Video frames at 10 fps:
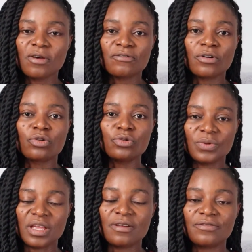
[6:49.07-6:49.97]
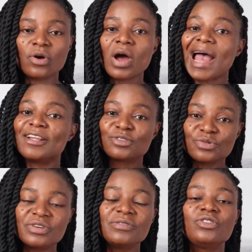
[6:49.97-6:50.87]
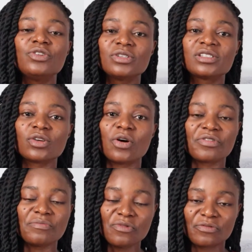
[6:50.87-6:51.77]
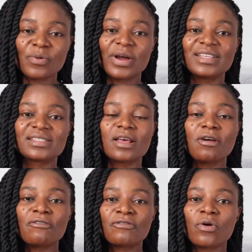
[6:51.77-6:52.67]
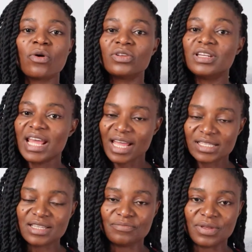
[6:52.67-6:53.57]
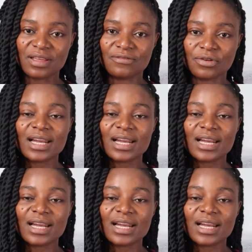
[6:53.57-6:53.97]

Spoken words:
for good behavior and to reduce or remove points for negative behavior.